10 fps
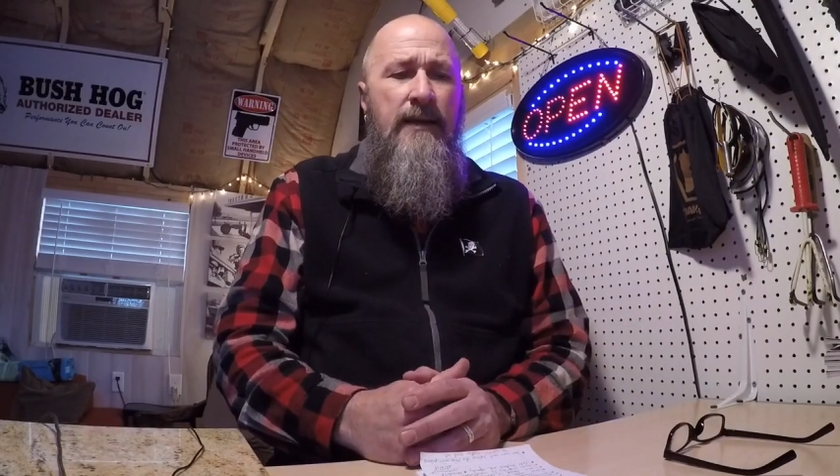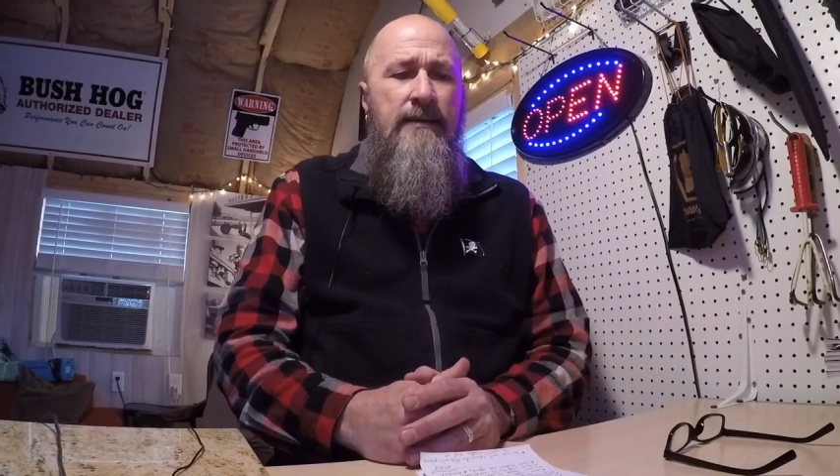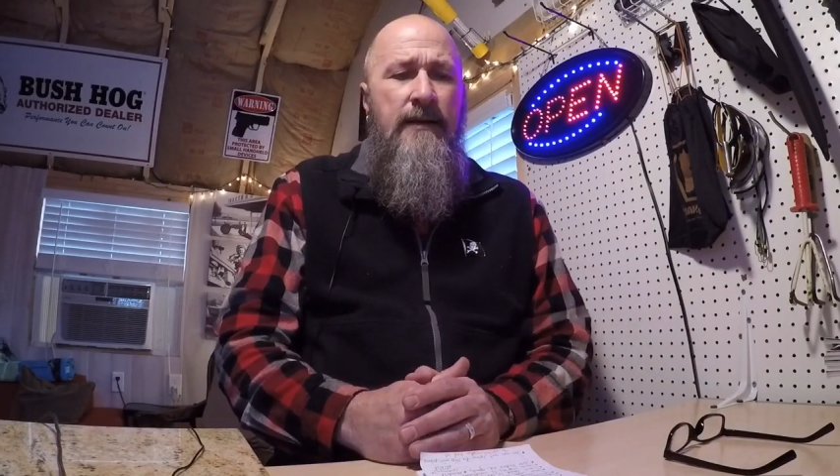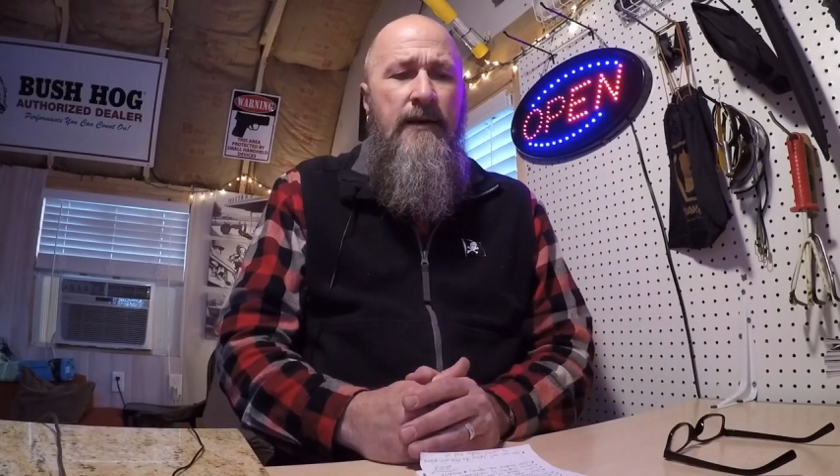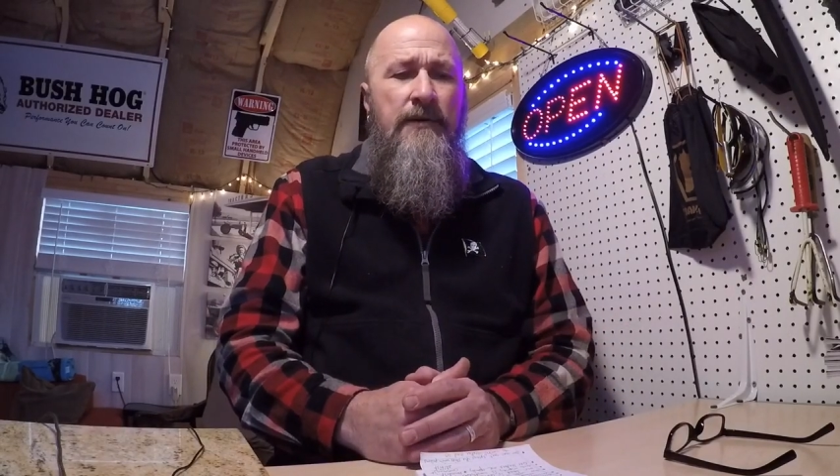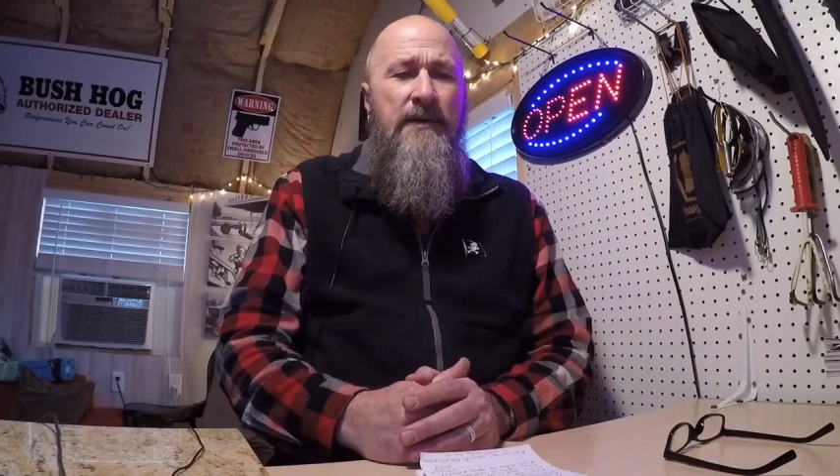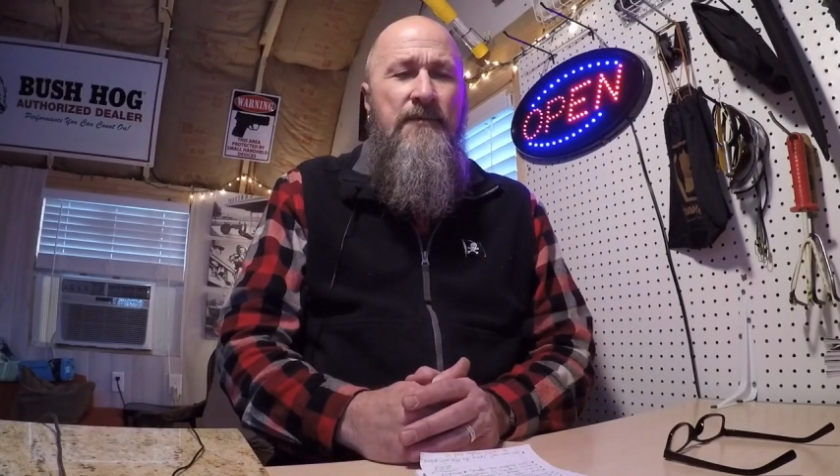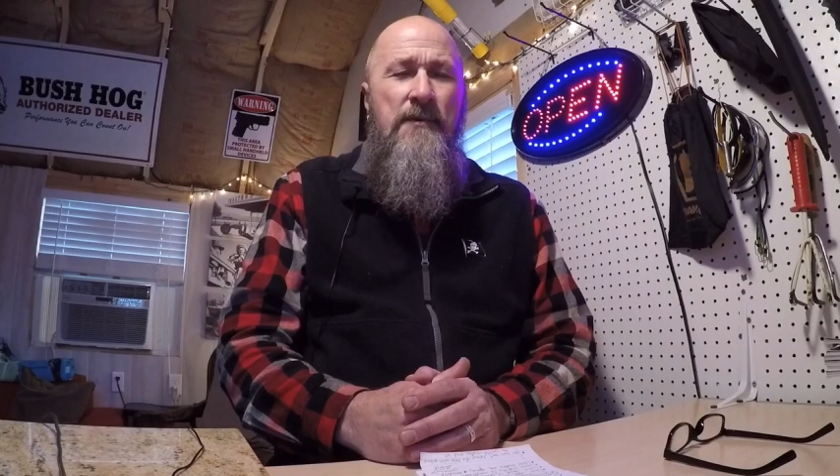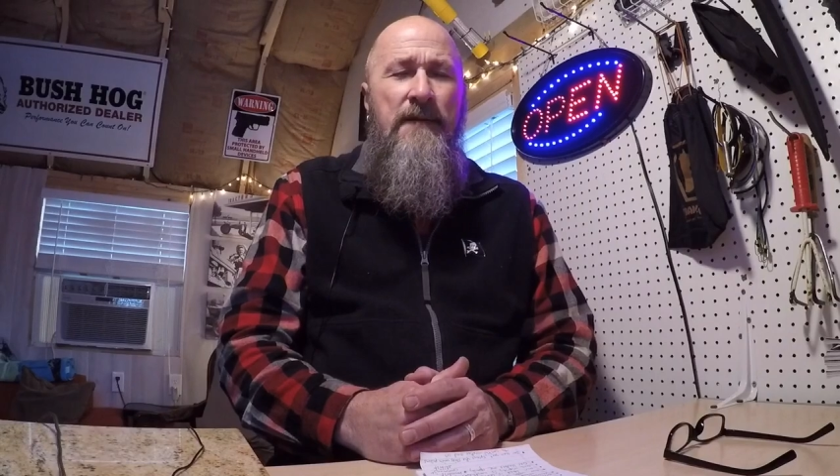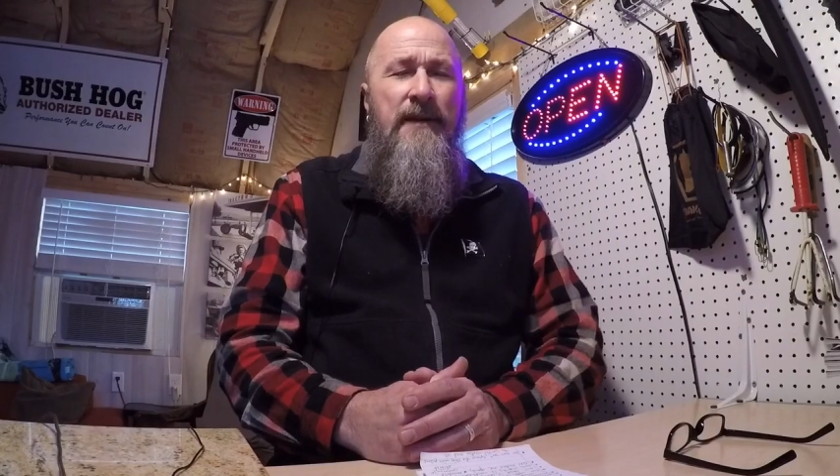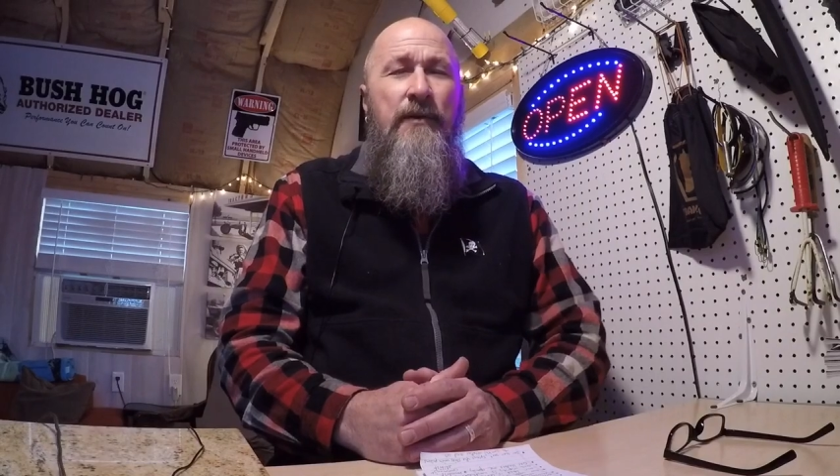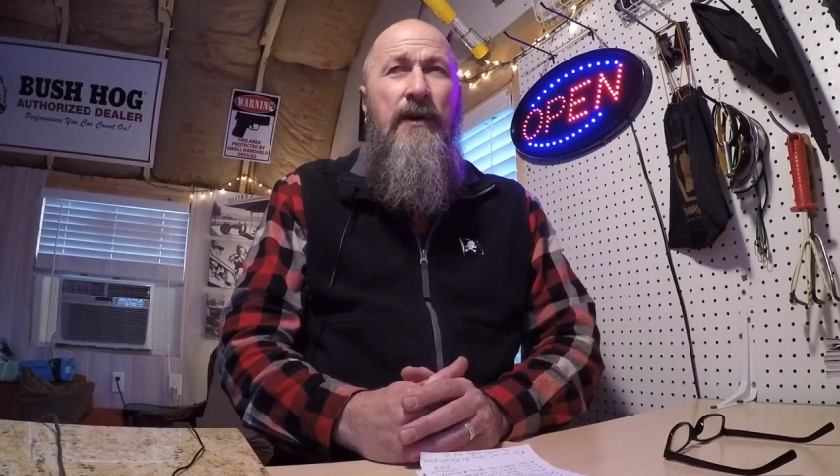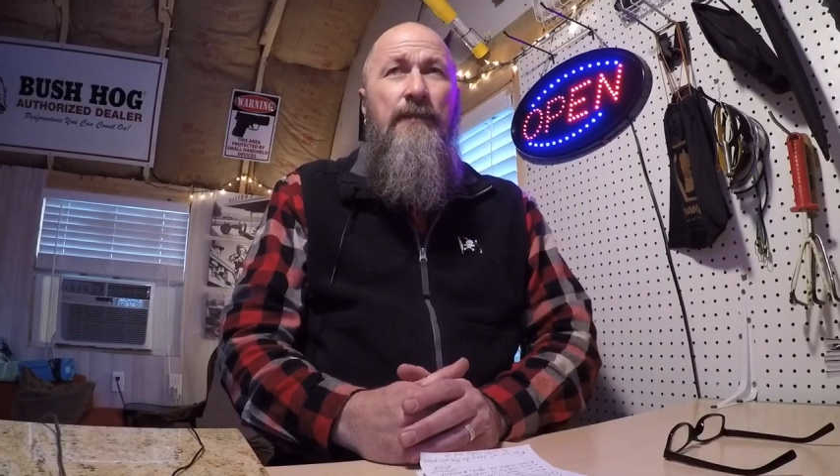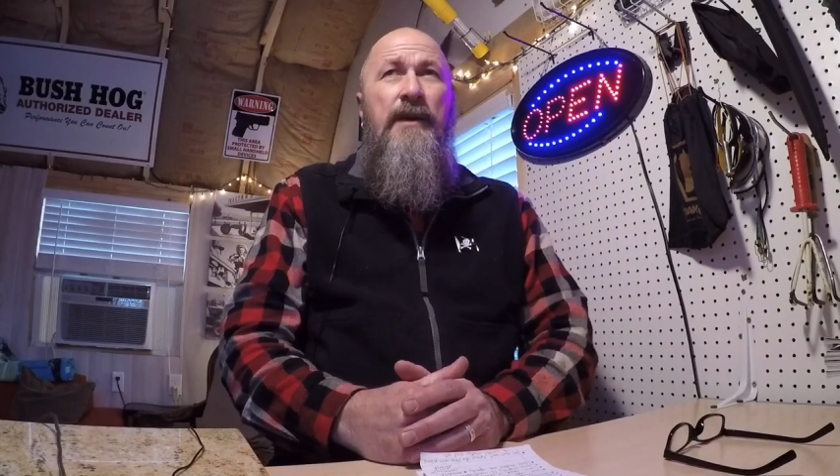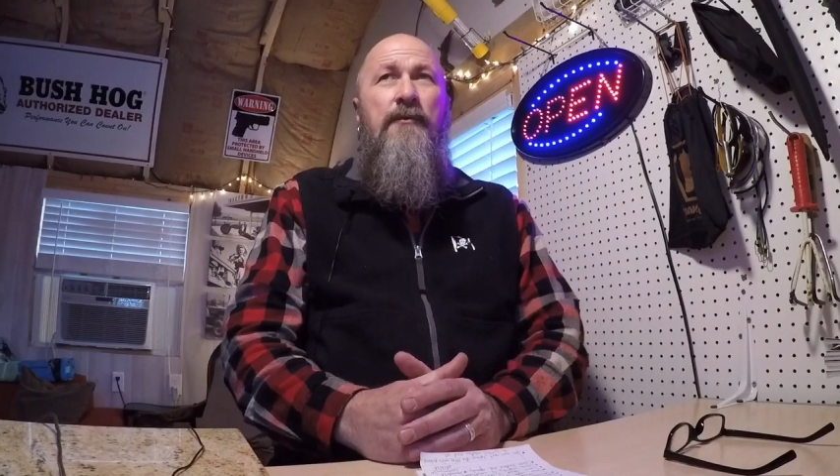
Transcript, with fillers: So this one that quit me,